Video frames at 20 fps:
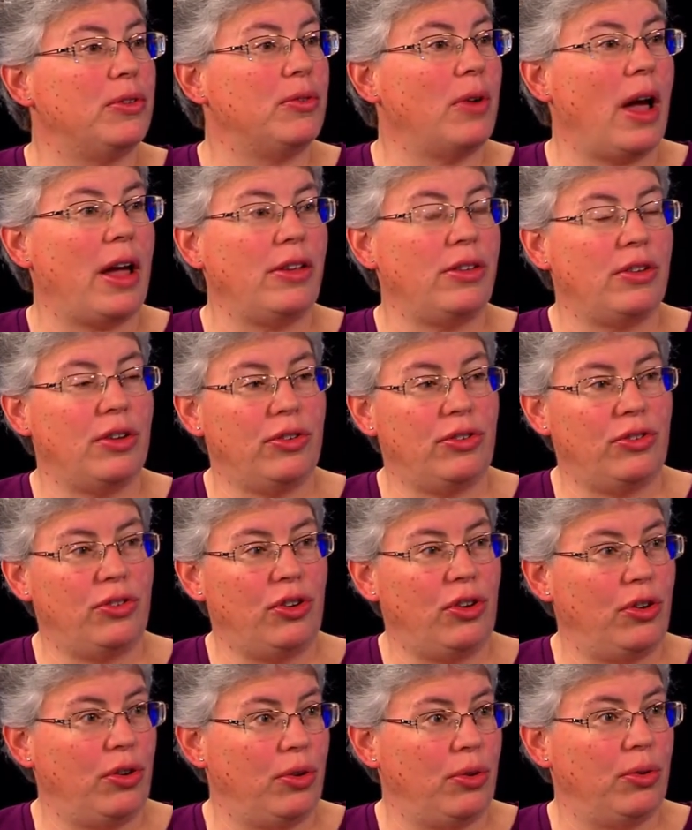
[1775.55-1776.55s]
right to
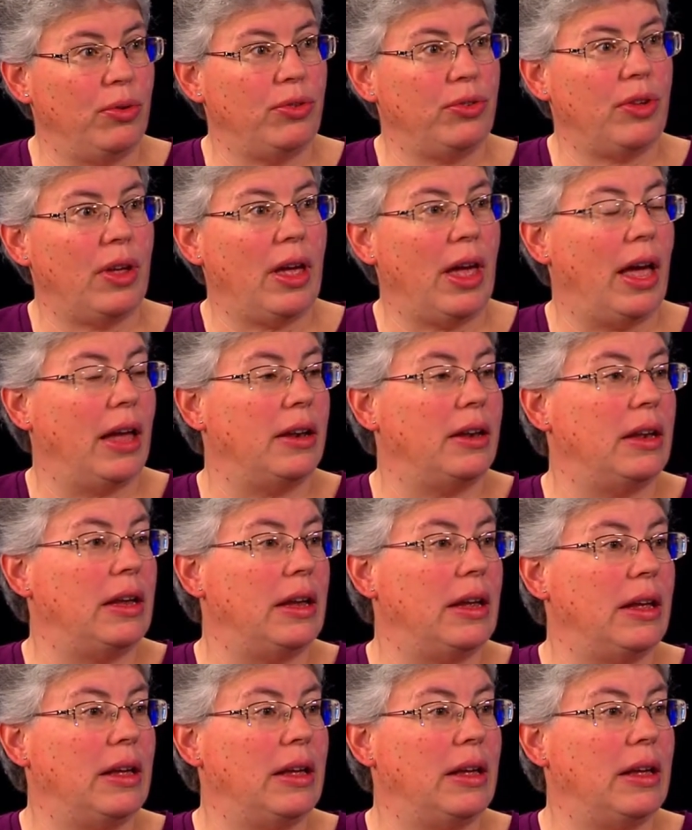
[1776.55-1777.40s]
choose, and